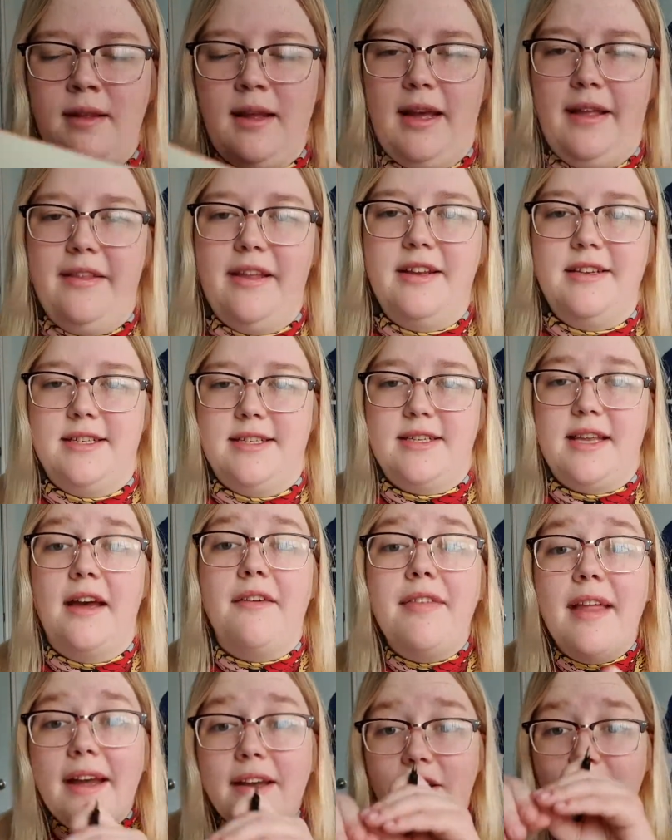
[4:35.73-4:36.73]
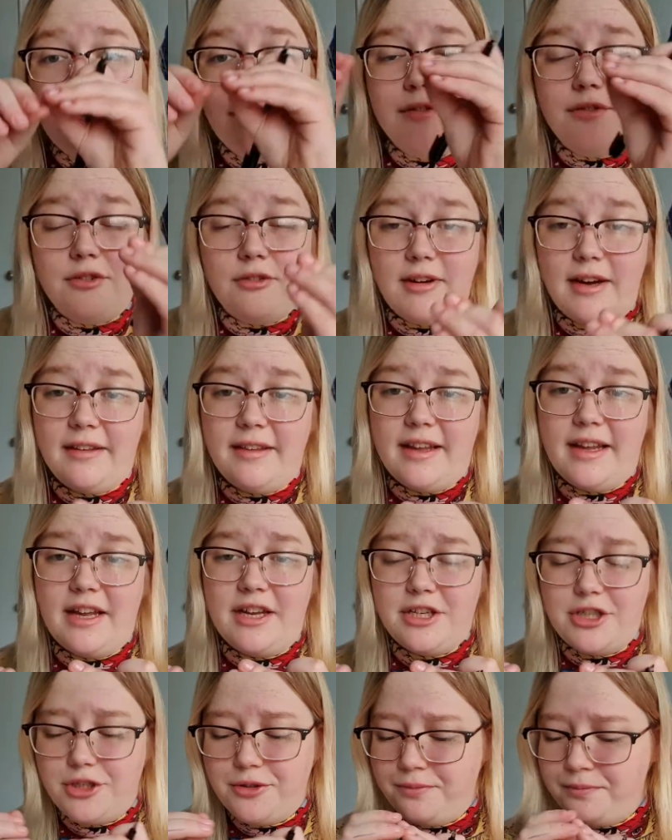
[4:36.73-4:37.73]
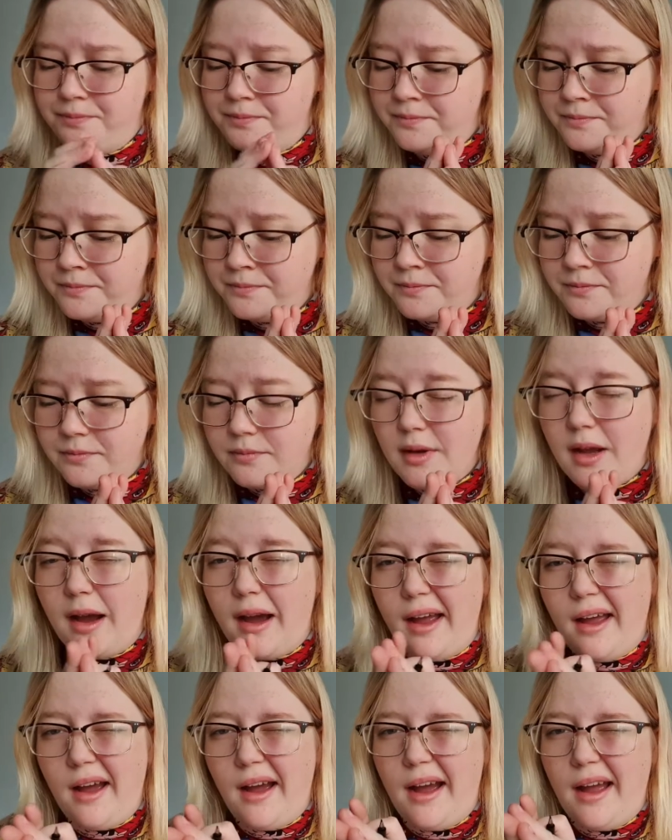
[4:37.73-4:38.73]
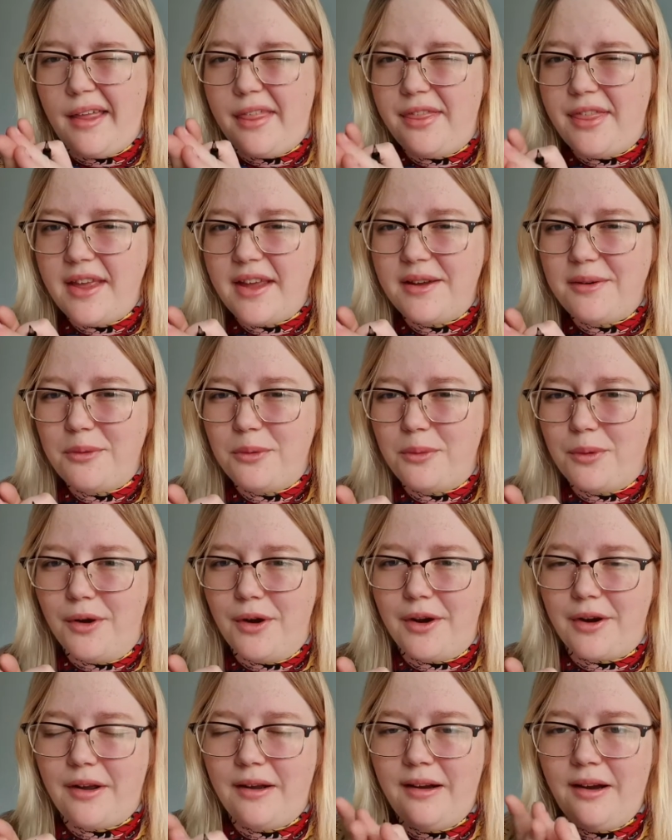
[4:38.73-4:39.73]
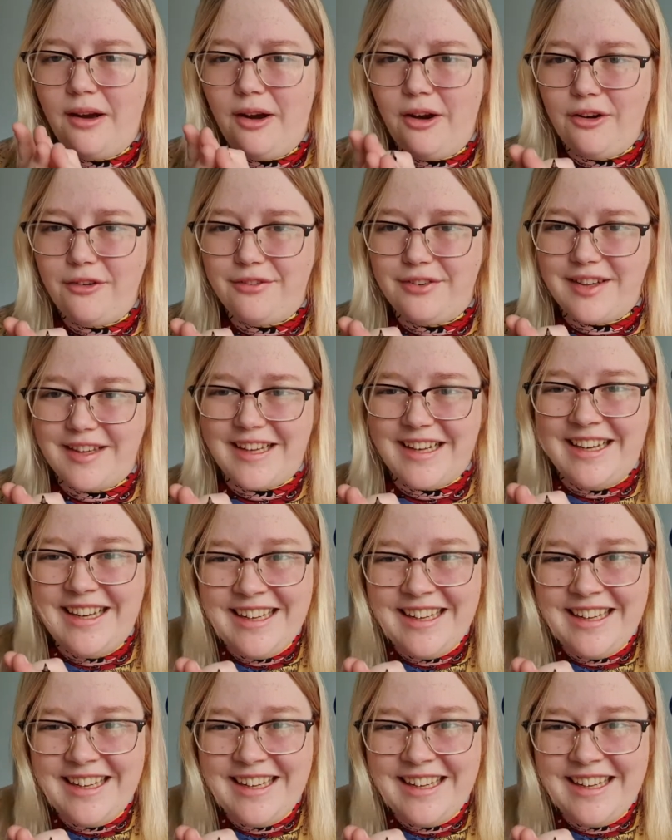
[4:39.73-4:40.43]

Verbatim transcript: And then just have that curved around the edge. I think it will work, hopefully.